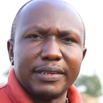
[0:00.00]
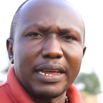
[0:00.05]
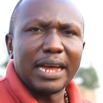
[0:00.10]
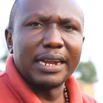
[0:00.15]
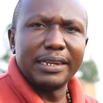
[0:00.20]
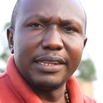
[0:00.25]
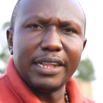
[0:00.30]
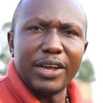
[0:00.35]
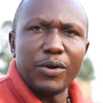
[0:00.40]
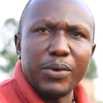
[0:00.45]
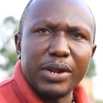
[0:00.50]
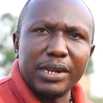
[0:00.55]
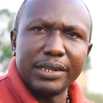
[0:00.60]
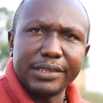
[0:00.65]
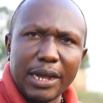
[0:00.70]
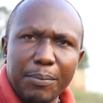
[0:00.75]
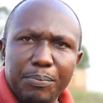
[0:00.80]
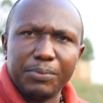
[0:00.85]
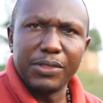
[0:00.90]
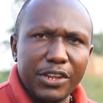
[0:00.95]
and they will
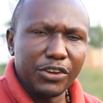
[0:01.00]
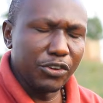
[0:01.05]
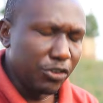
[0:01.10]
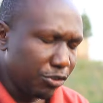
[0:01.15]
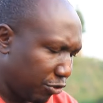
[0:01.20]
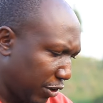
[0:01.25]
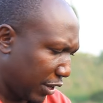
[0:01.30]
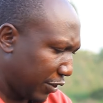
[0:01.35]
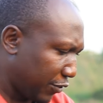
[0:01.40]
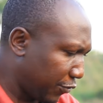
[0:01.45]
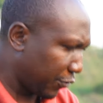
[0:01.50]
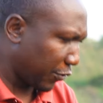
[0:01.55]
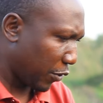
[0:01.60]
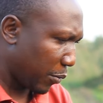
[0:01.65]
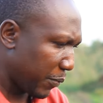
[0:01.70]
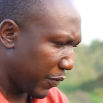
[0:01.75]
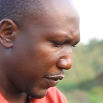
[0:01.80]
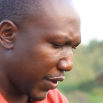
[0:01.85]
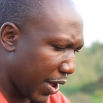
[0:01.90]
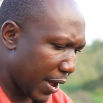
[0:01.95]
tap the nutrients
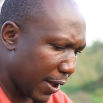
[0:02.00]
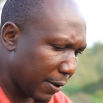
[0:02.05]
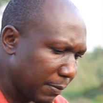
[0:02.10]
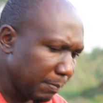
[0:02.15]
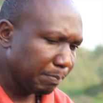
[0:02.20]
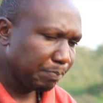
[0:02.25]
from there.